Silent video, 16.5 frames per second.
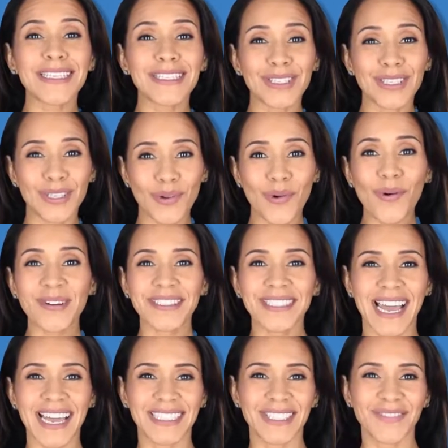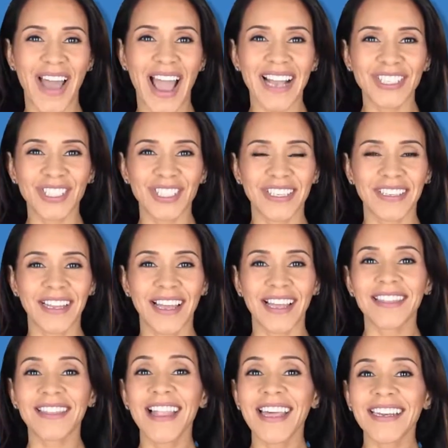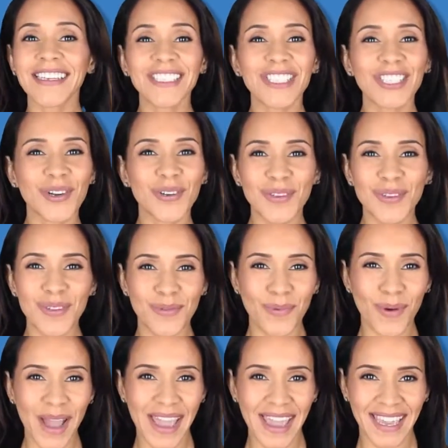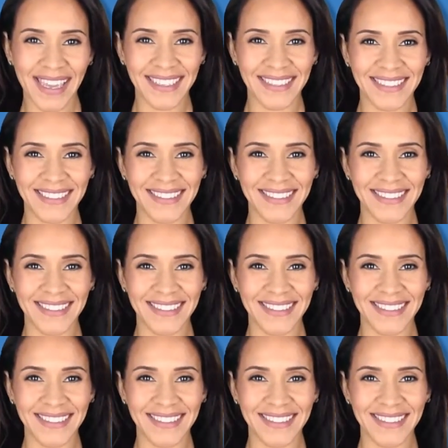is your satisfaction. Let us show you the way.